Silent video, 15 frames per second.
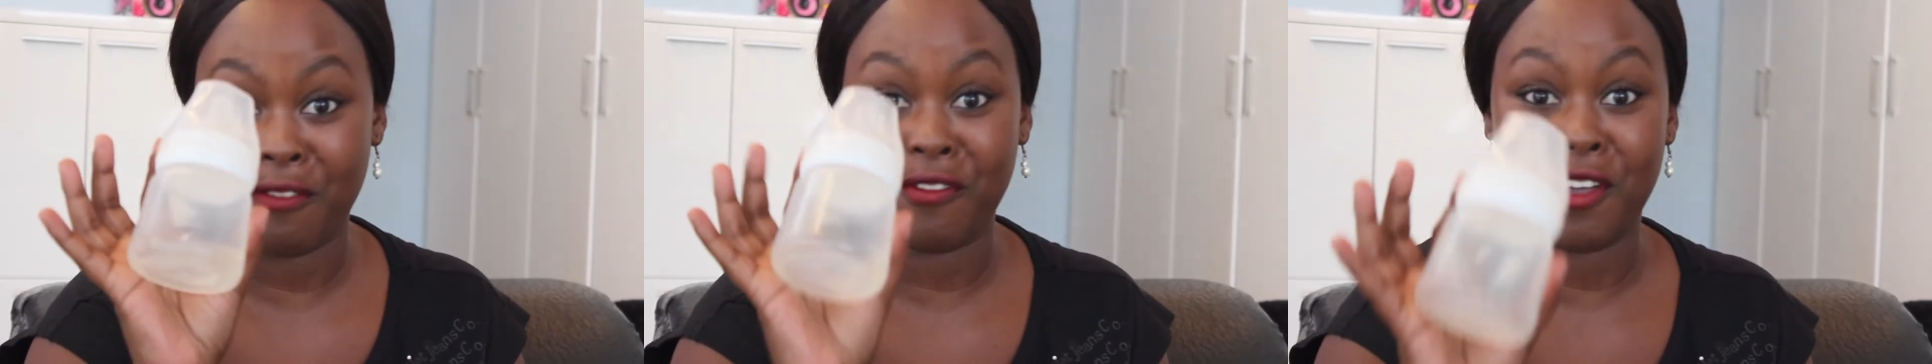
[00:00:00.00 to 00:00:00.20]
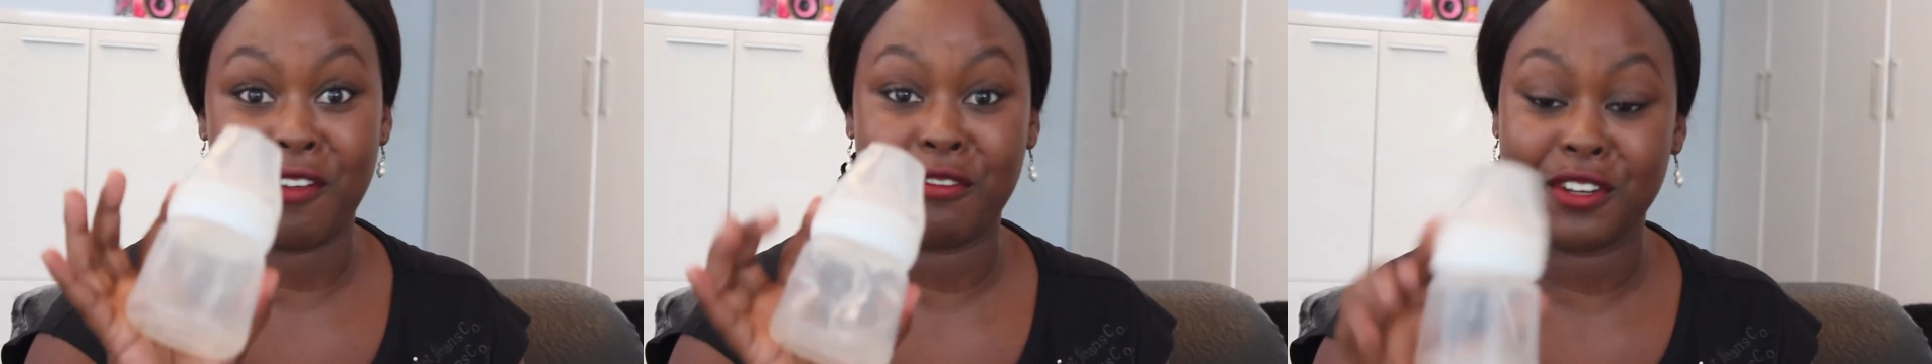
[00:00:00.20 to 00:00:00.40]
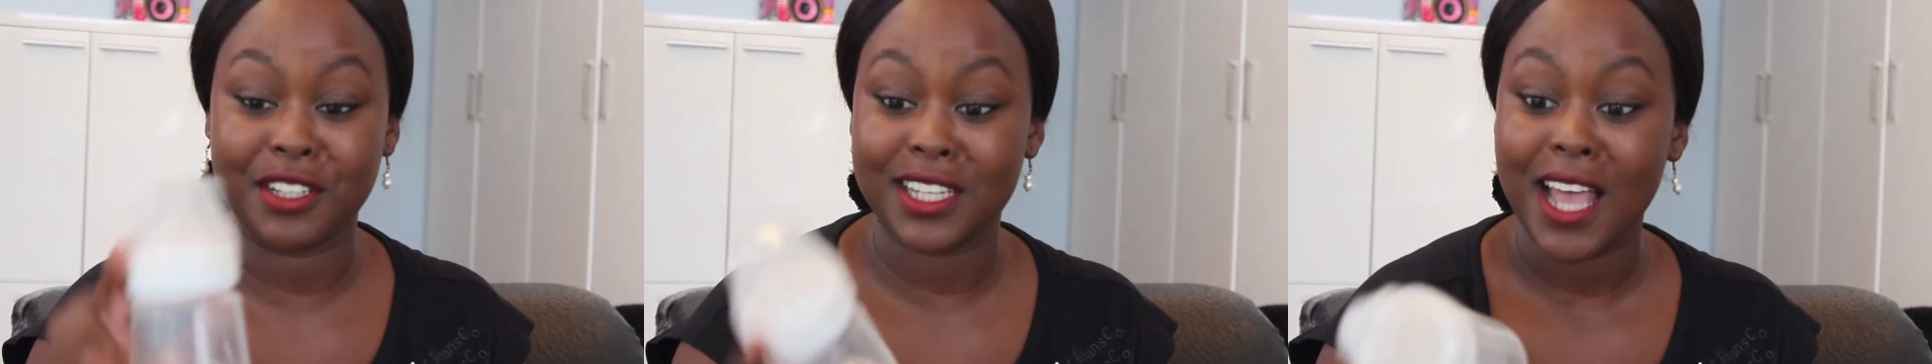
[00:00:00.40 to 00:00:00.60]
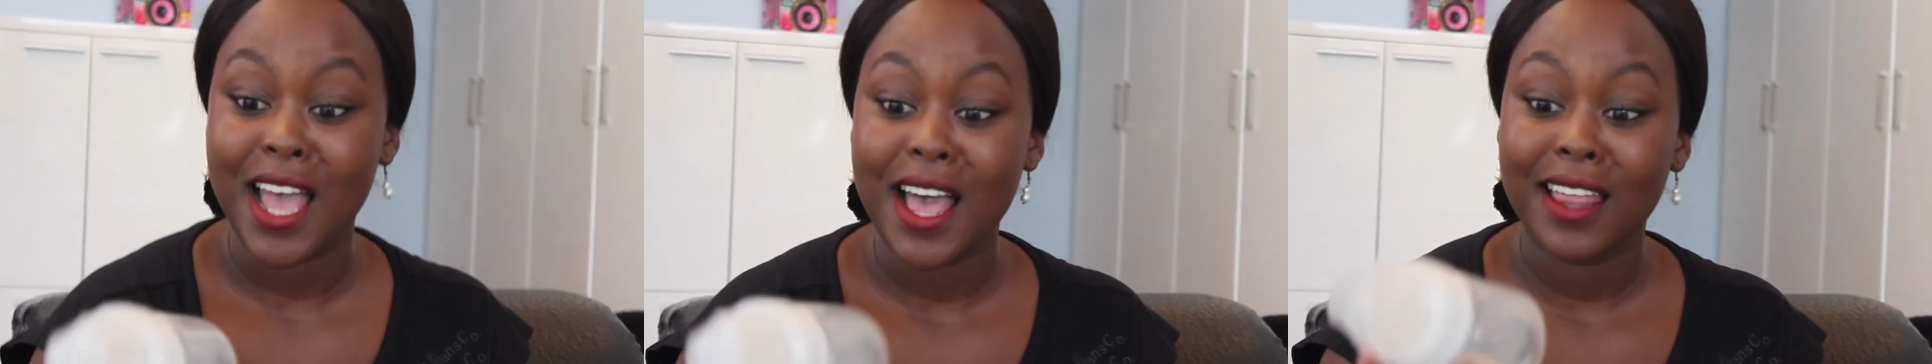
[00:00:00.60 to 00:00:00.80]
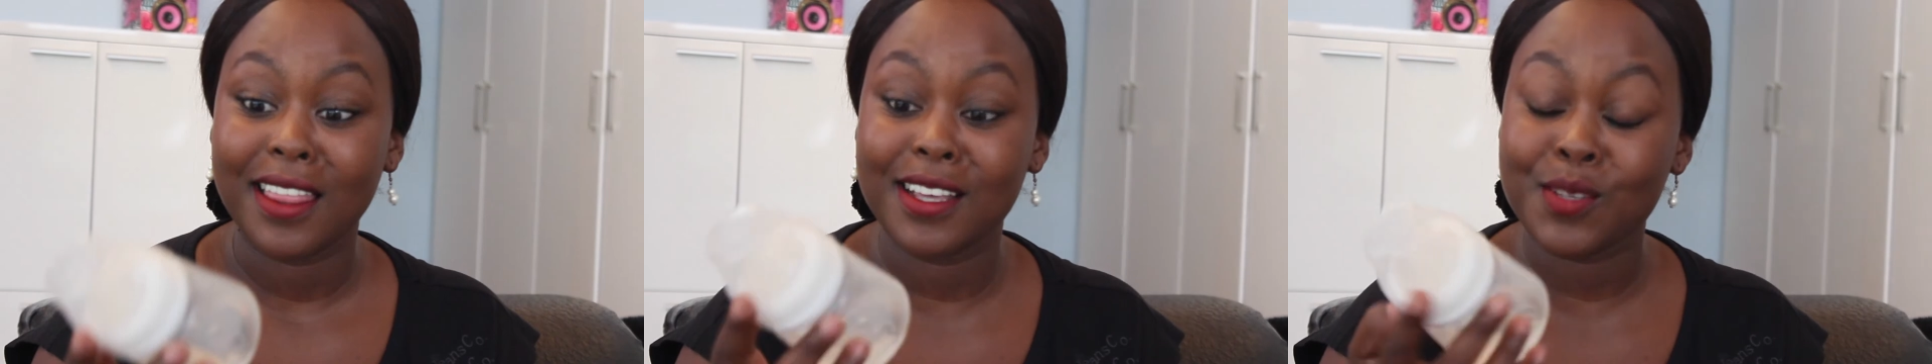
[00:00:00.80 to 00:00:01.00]
favorite
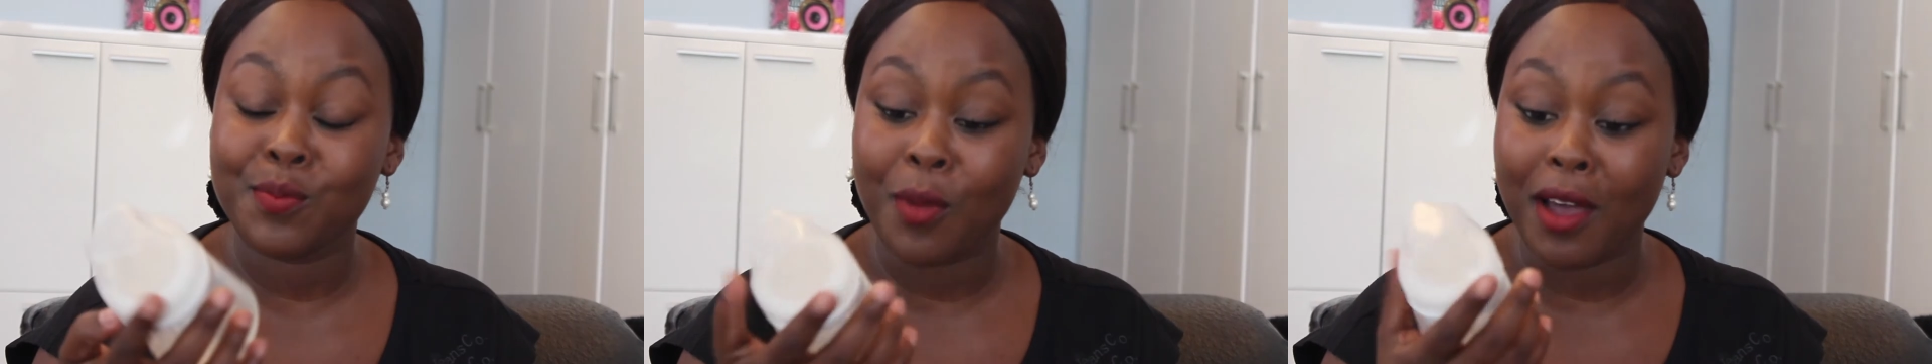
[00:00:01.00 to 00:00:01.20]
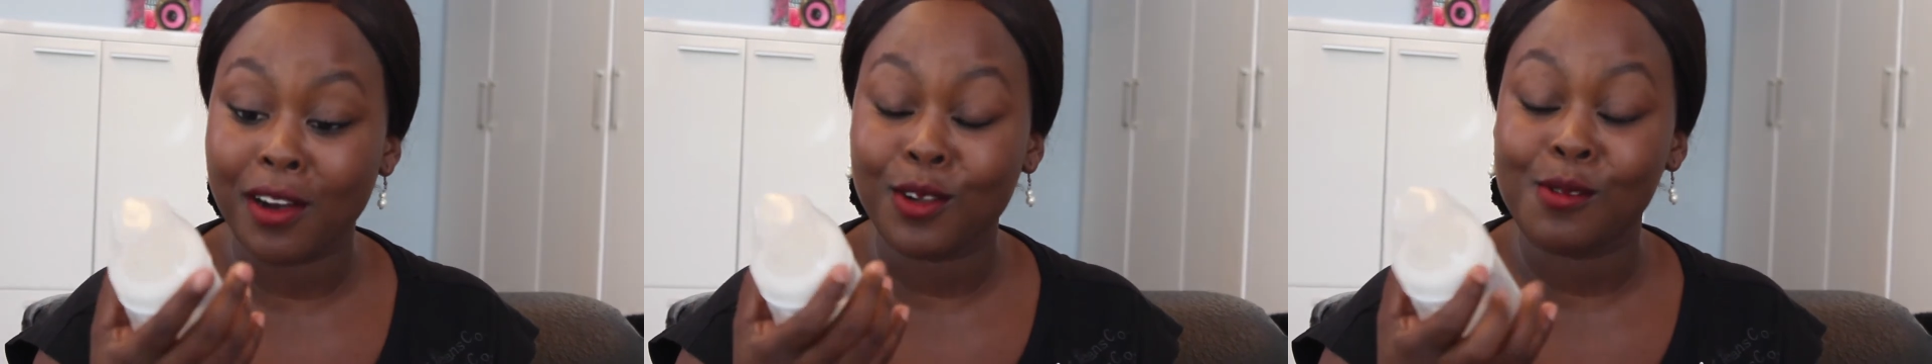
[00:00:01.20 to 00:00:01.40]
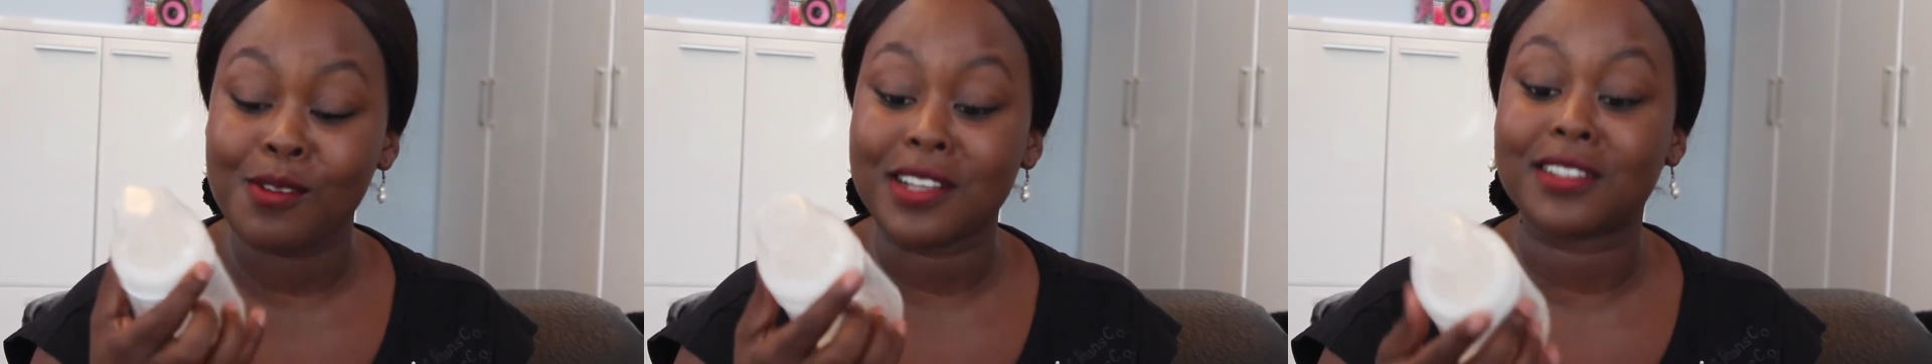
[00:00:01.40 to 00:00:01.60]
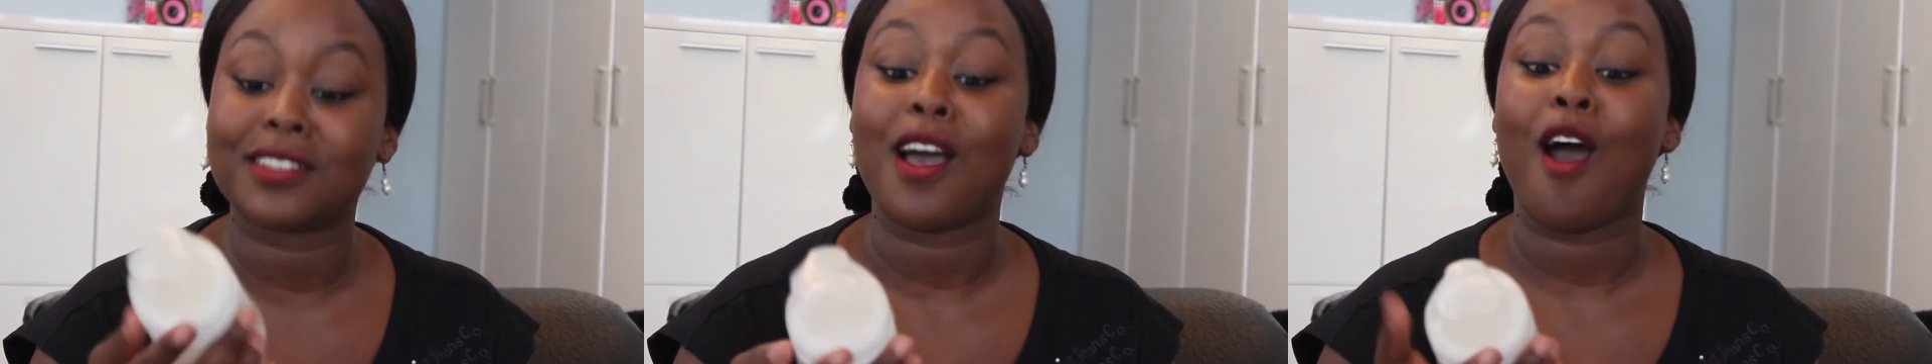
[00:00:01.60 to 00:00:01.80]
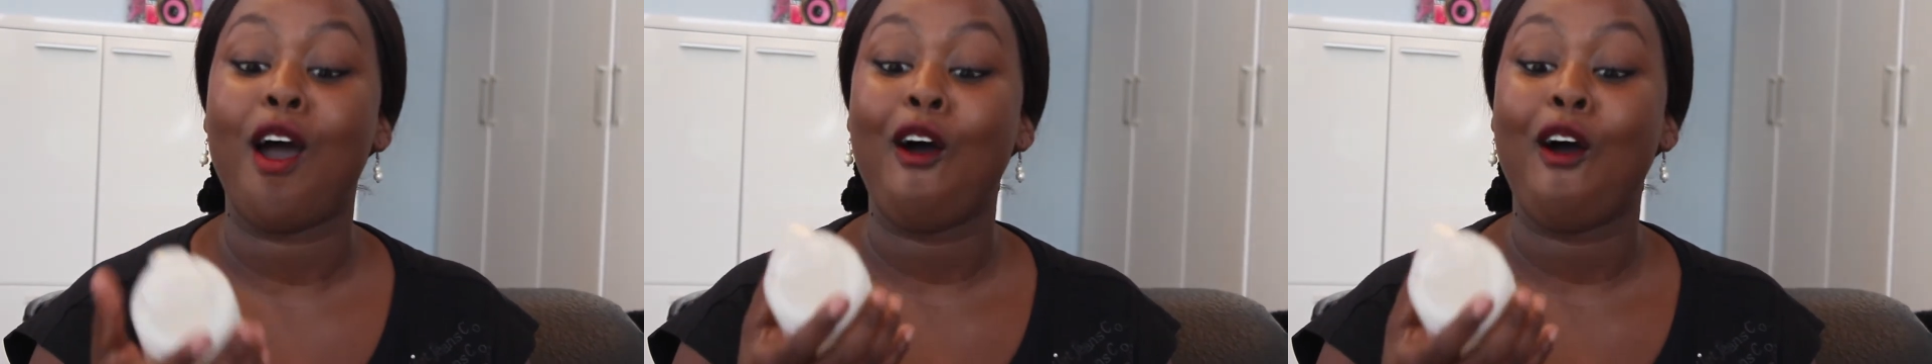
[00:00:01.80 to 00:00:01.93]
this bottle was